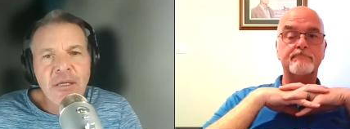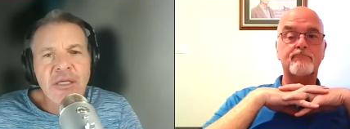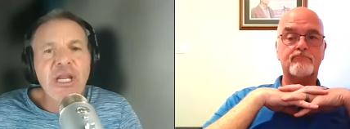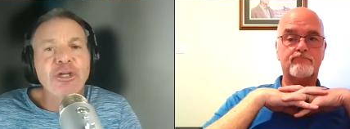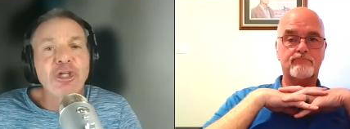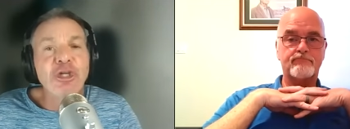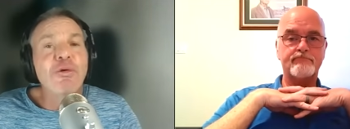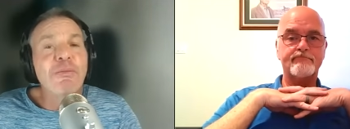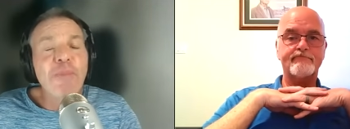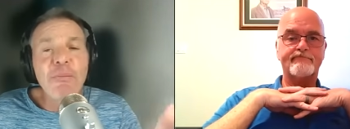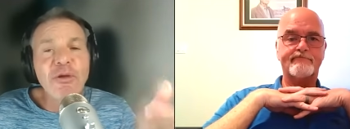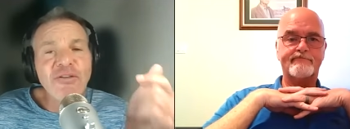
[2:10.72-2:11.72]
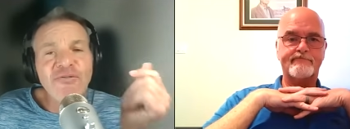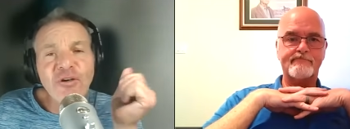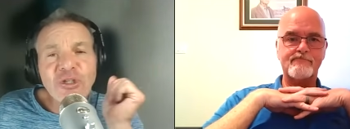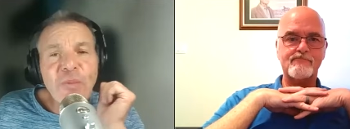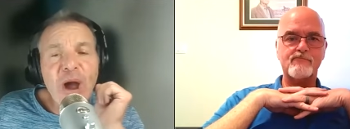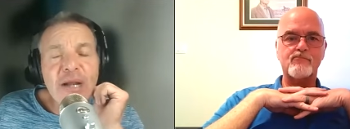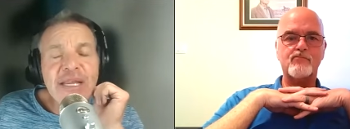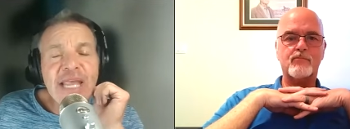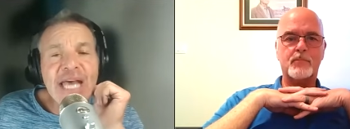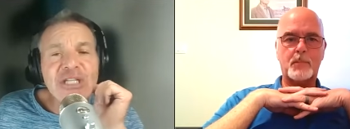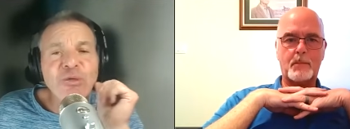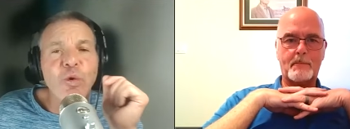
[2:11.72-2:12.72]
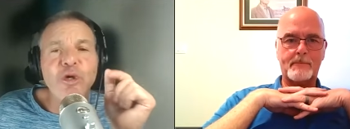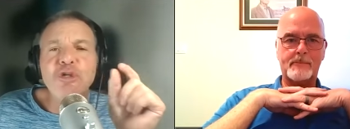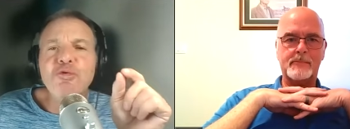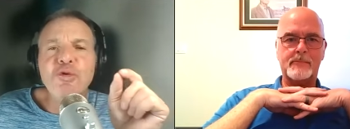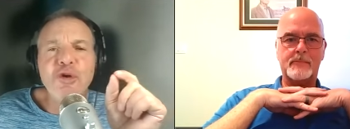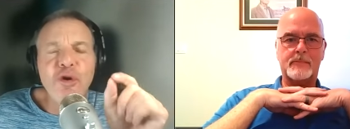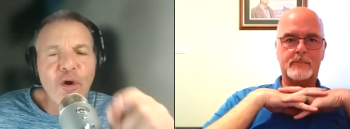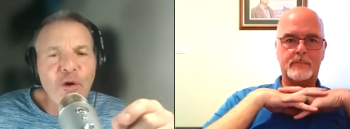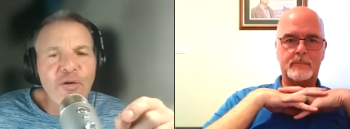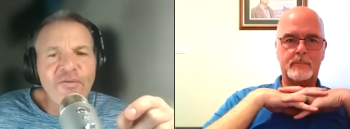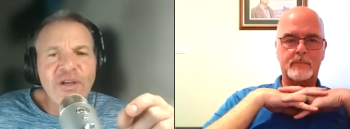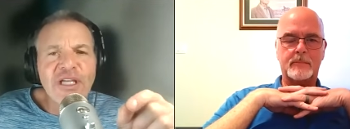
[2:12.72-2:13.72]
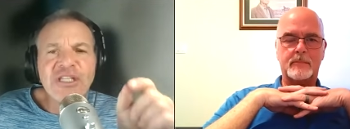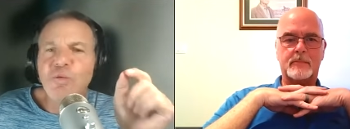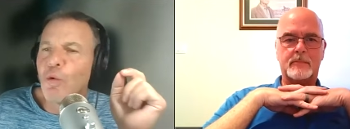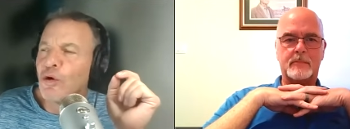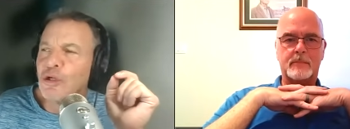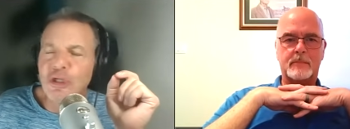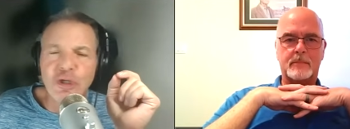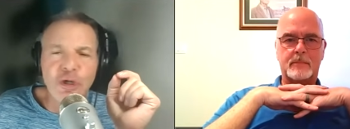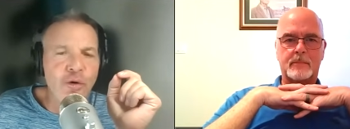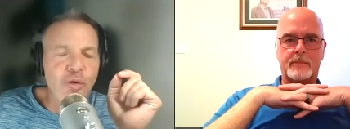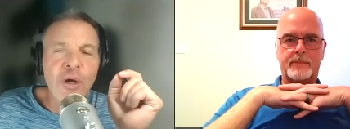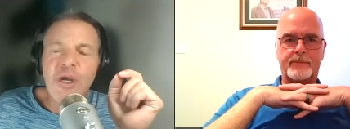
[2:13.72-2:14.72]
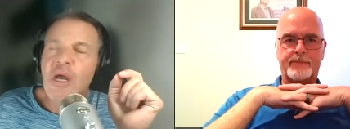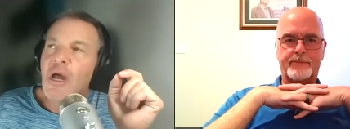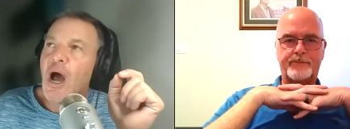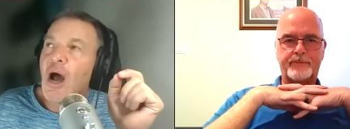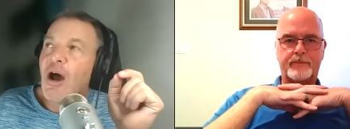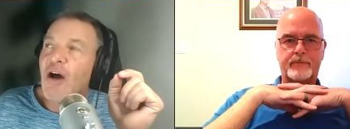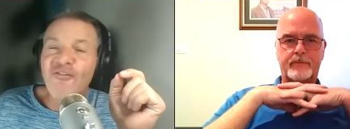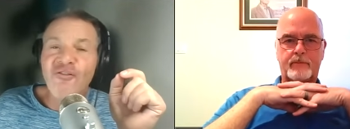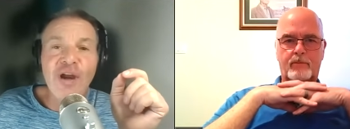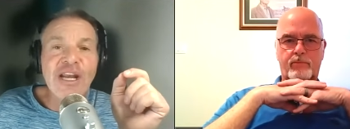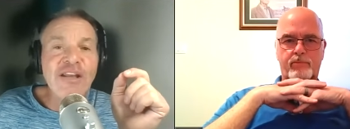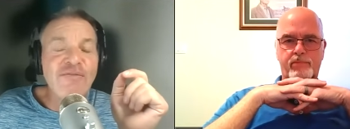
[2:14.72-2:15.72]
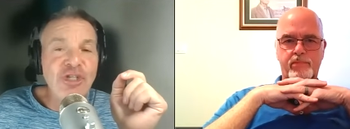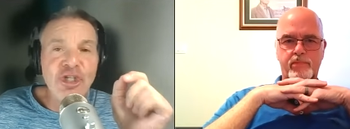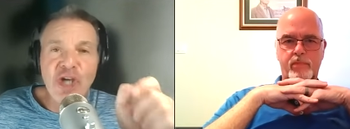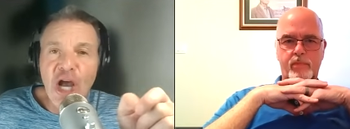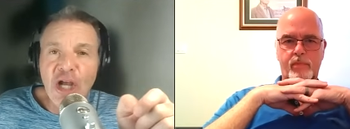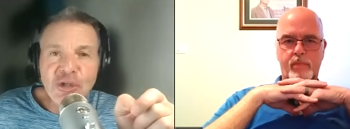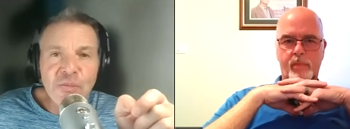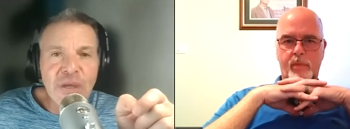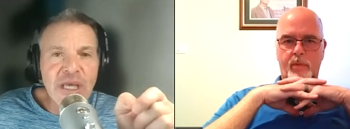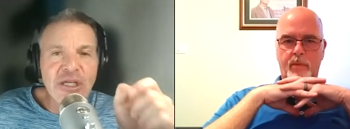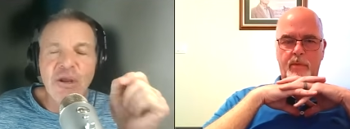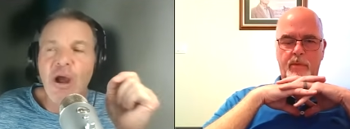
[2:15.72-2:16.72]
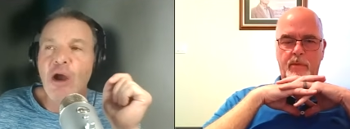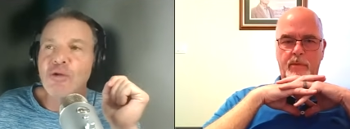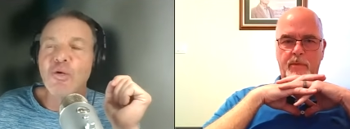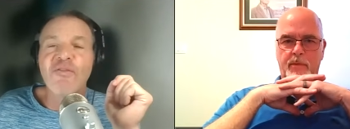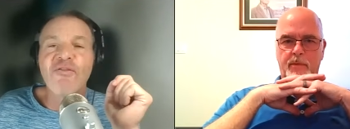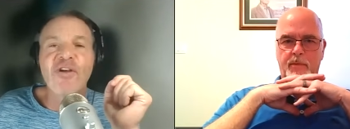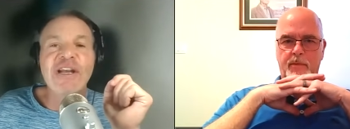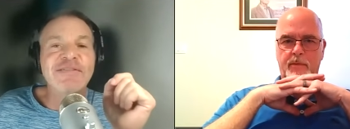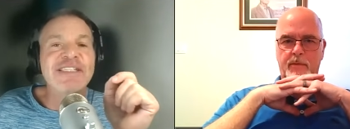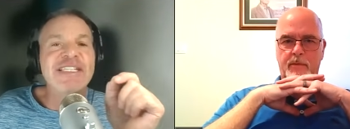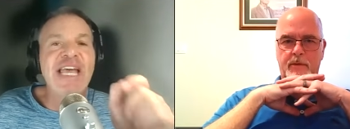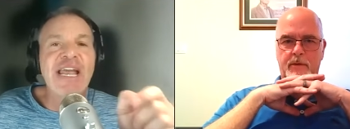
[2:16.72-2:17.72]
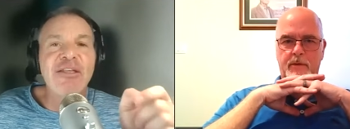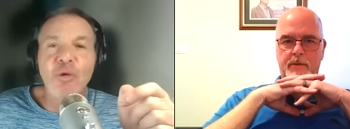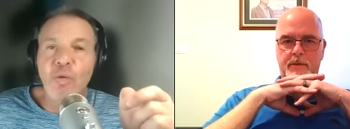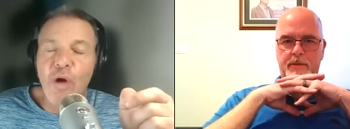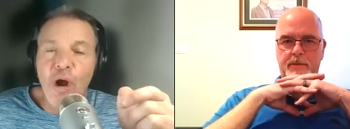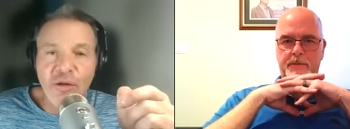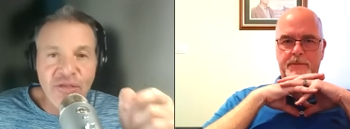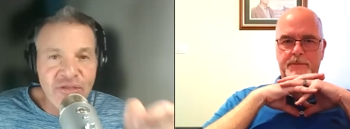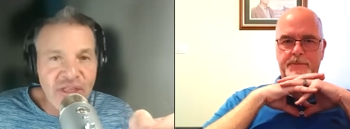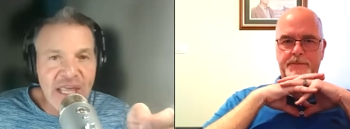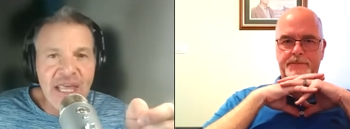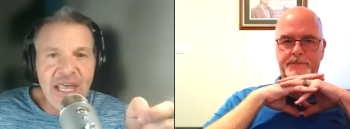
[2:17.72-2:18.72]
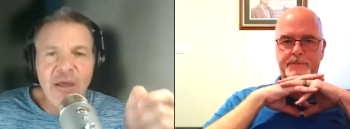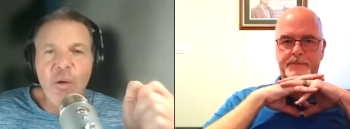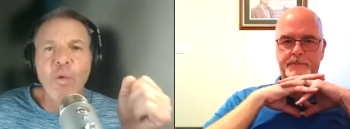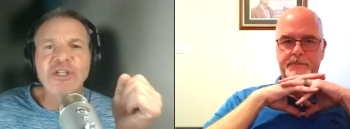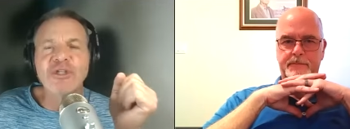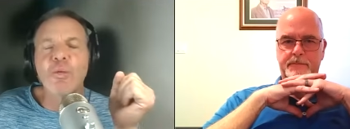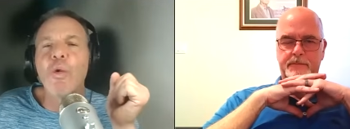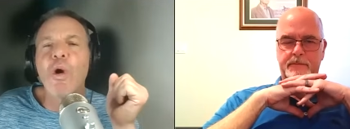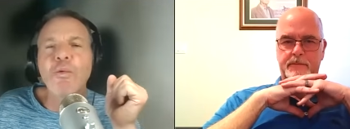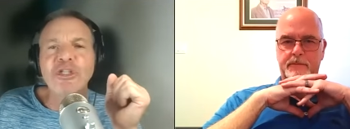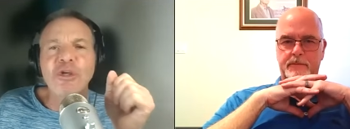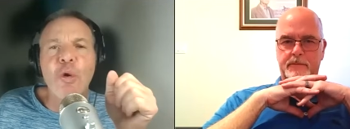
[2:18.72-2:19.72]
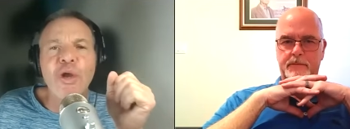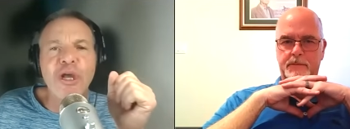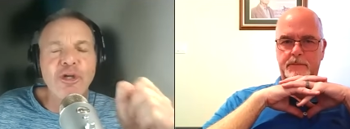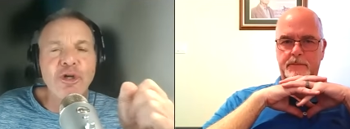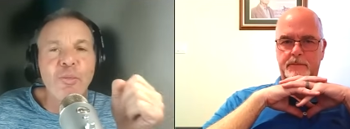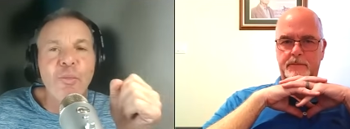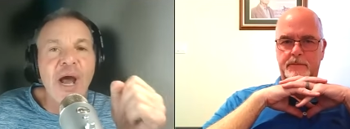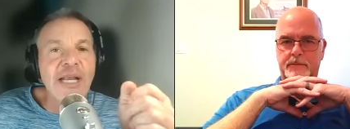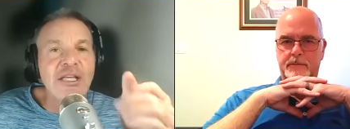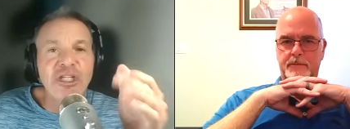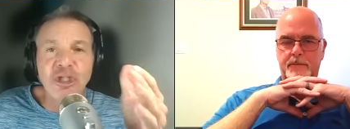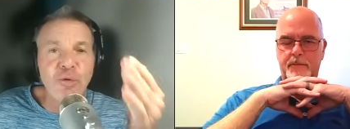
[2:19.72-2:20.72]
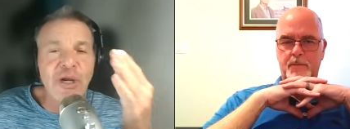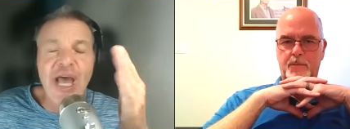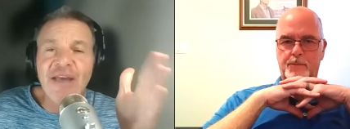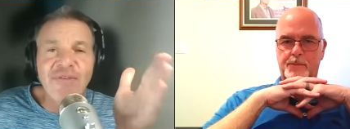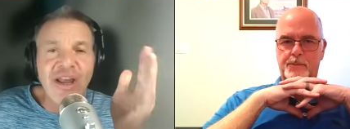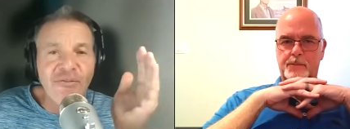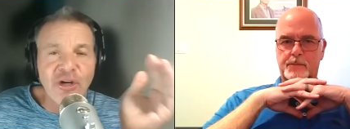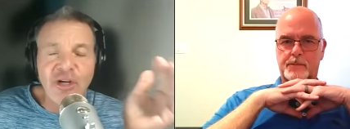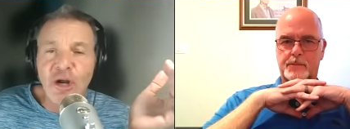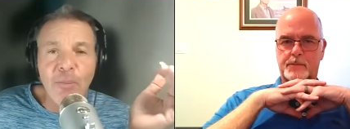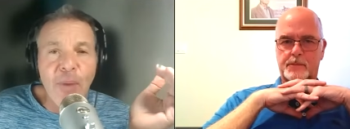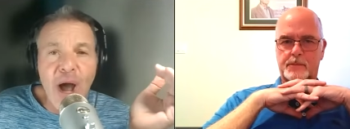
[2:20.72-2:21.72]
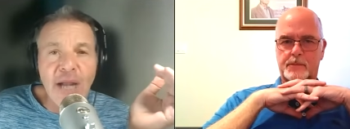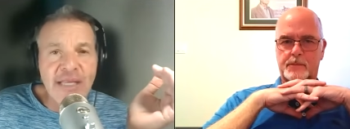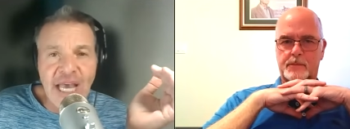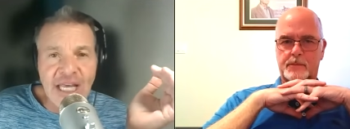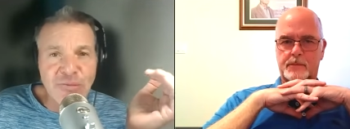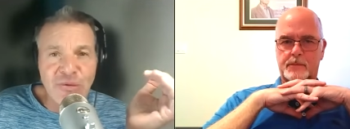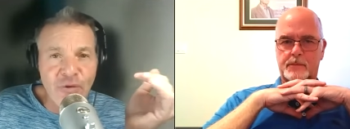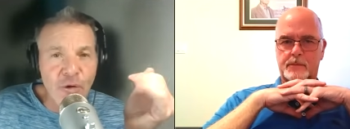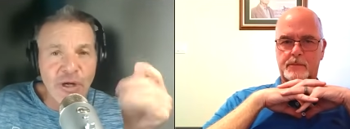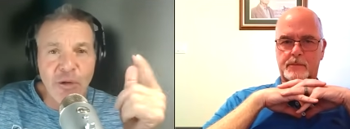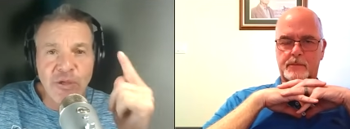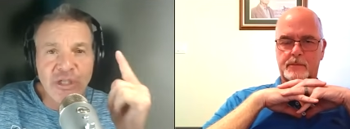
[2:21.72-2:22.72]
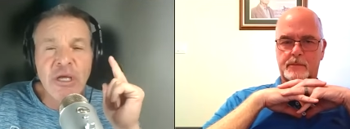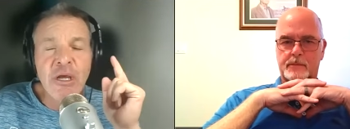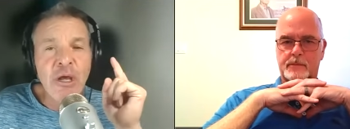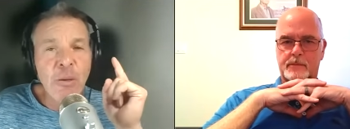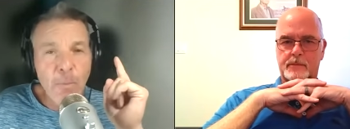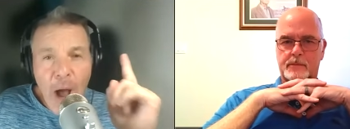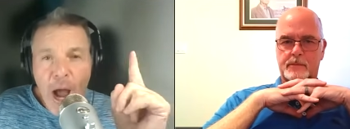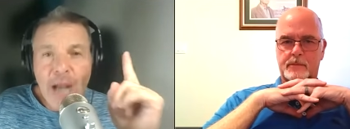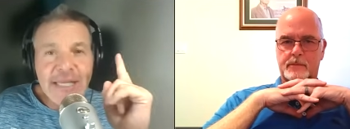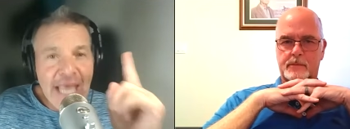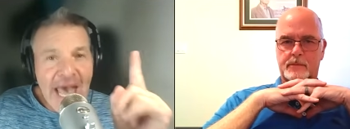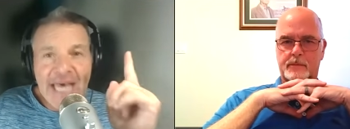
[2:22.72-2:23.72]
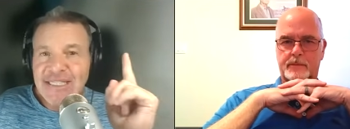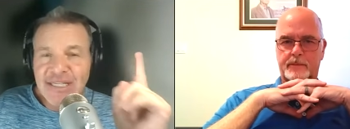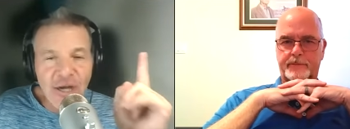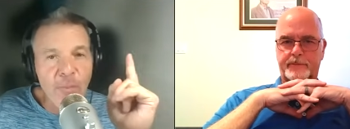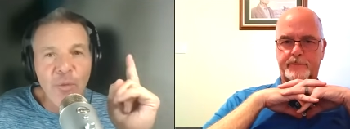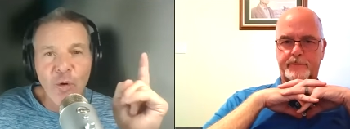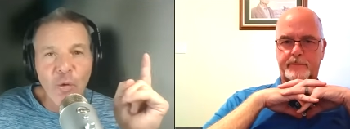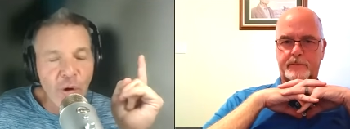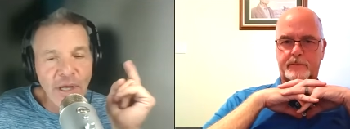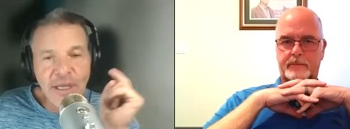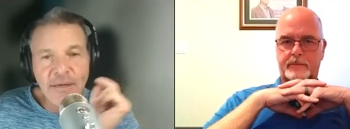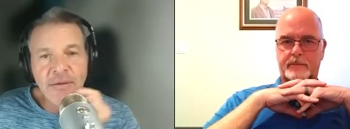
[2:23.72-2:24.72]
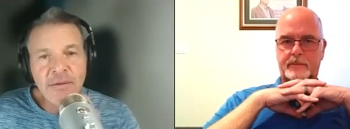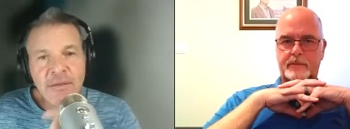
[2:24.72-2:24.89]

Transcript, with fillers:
Speaker 1: Now, do you remember the first podcast? Were you nervous? Were you afraid of judgment? Are you afraid of saying the wrong thing? What was going on your mind? Because you and I have never done a podcast before, and it was podcast number one.